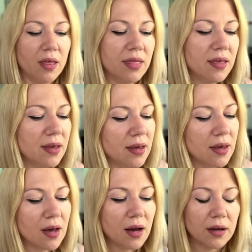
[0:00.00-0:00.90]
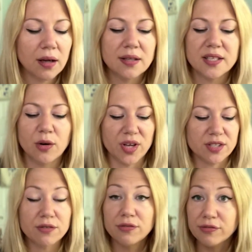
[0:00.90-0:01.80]
The Hudson and
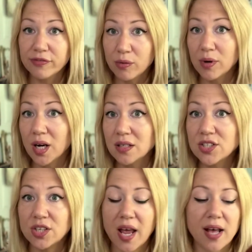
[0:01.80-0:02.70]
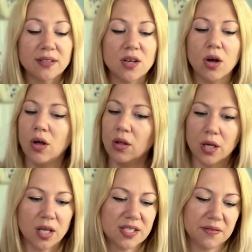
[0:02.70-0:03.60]
West Forge has all
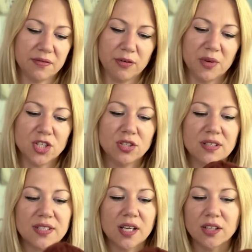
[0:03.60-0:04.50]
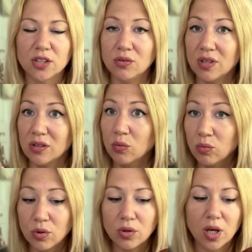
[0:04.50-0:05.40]
kinds of information. It's telling you that the
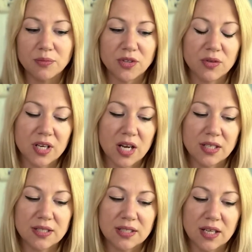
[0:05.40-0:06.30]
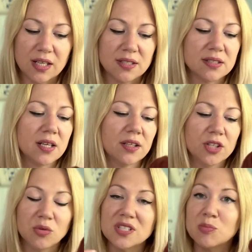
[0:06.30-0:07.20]
wool comes from the United States. It's telling
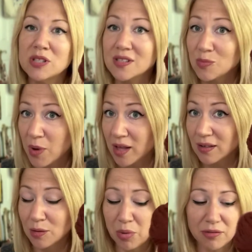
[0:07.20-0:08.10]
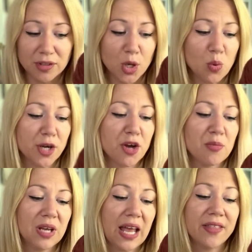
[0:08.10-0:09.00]
you it's been spun in Buffalo,
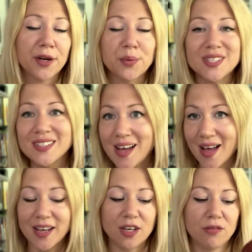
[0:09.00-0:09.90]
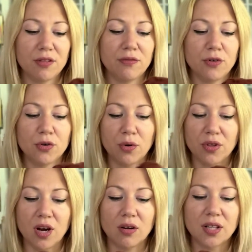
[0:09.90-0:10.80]
Wyoming, and that it was dyed in Rutherford, North
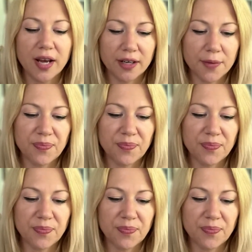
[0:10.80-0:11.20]
Carolina.